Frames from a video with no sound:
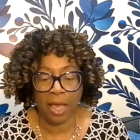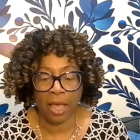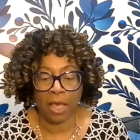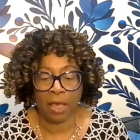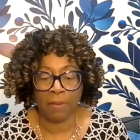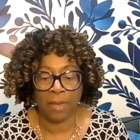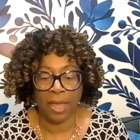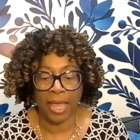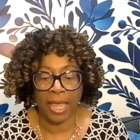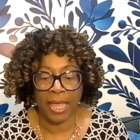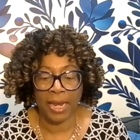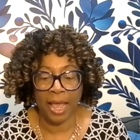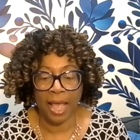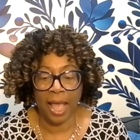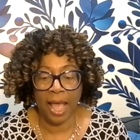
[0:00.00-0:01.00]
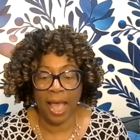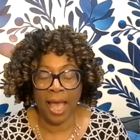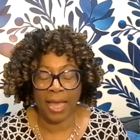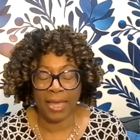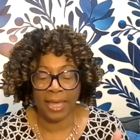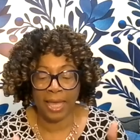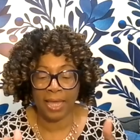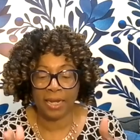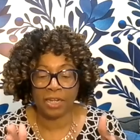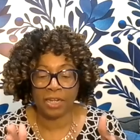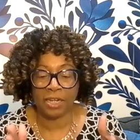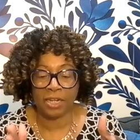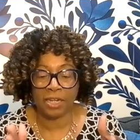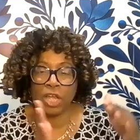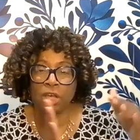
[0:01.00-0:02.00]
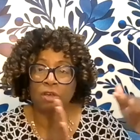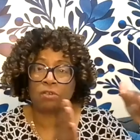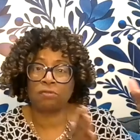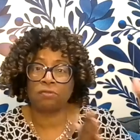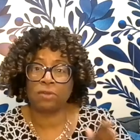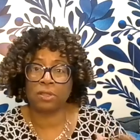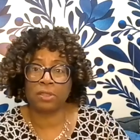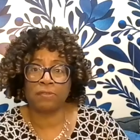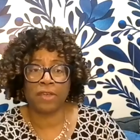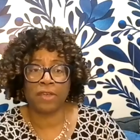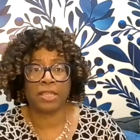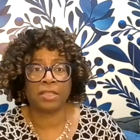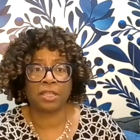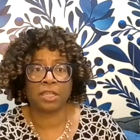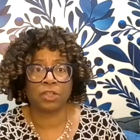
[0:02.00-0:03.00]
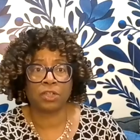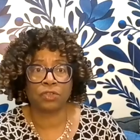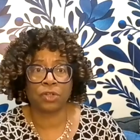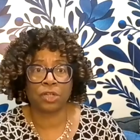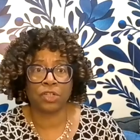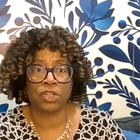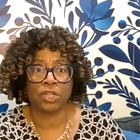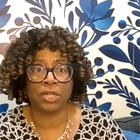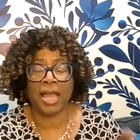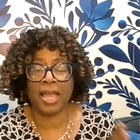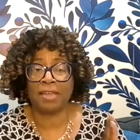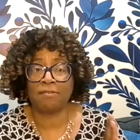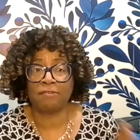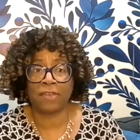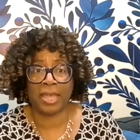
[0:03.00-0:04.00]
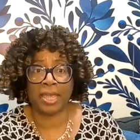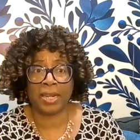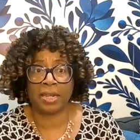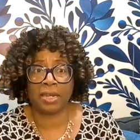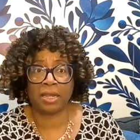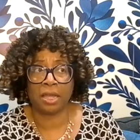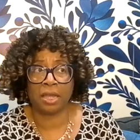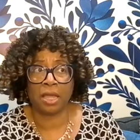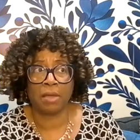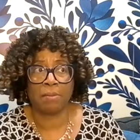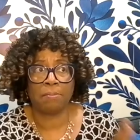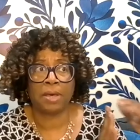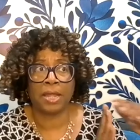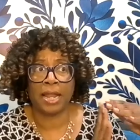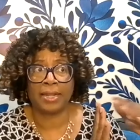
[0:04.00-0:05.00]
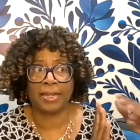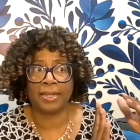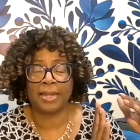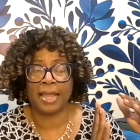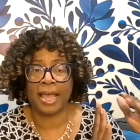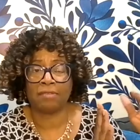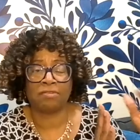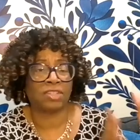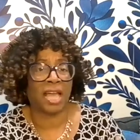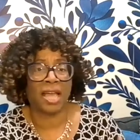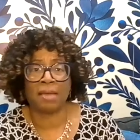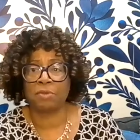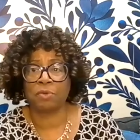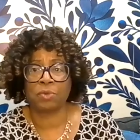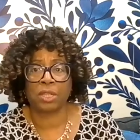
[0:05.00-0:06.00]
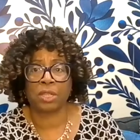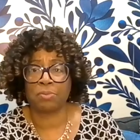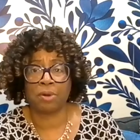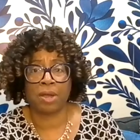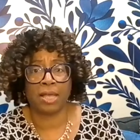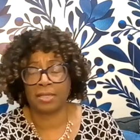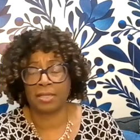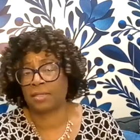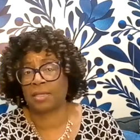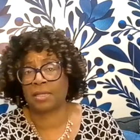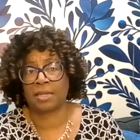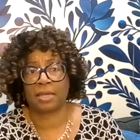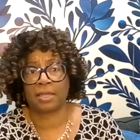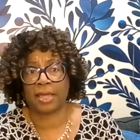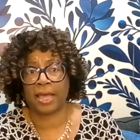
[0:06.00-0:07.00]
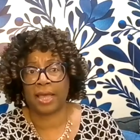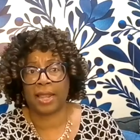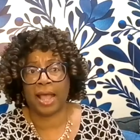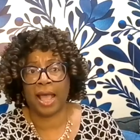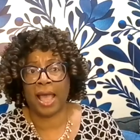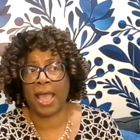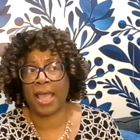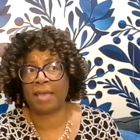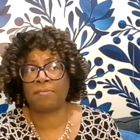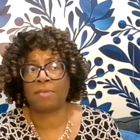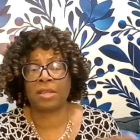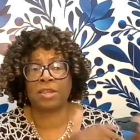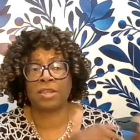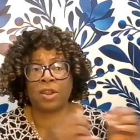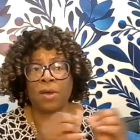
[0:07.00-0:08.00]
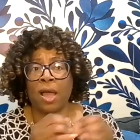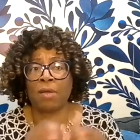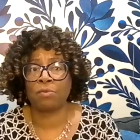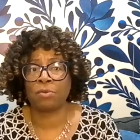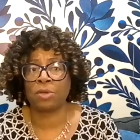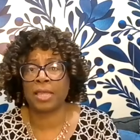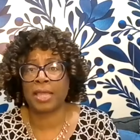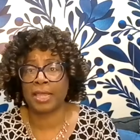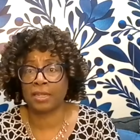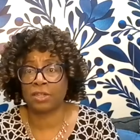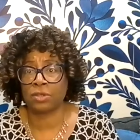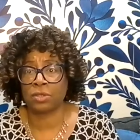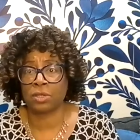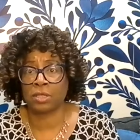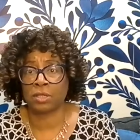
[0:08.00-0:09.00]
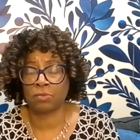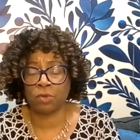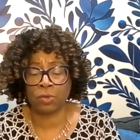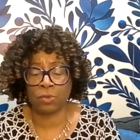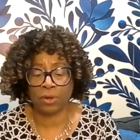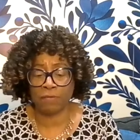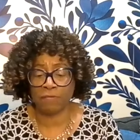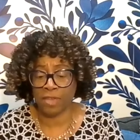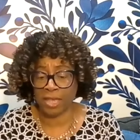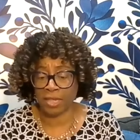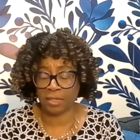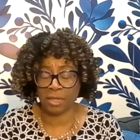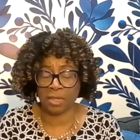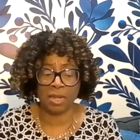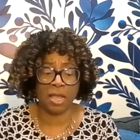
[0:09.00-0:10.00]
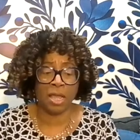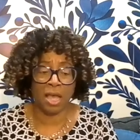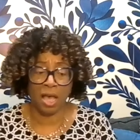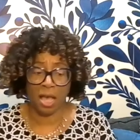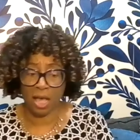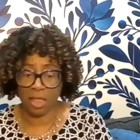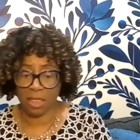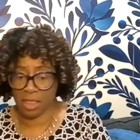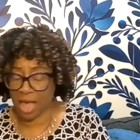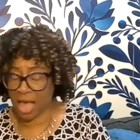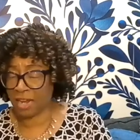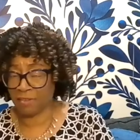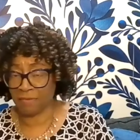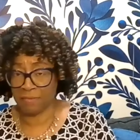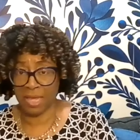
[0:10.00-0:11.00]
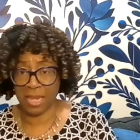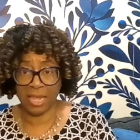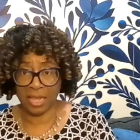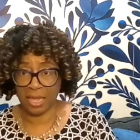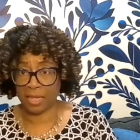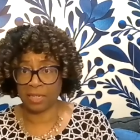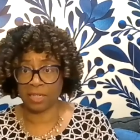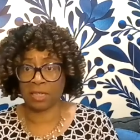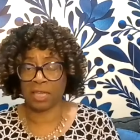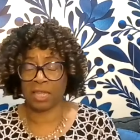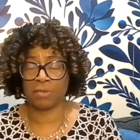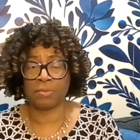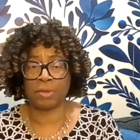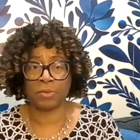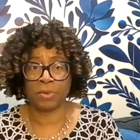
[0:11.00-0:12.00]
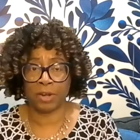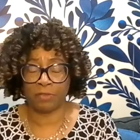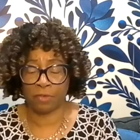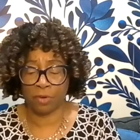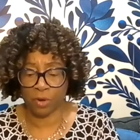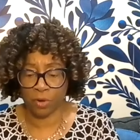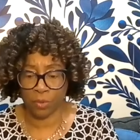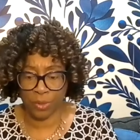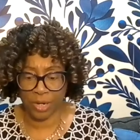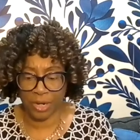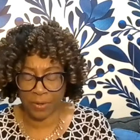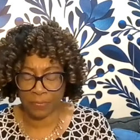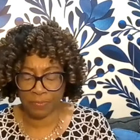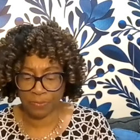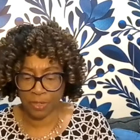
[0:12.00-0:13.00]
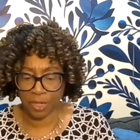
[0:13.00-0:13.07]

Um, and I kind of shelved the faith deconstruction. I had faded, but I didn't have time to really process any of that. I had been, you know, I really had to do this. And we were investing a lot of money into getting me ready for a career.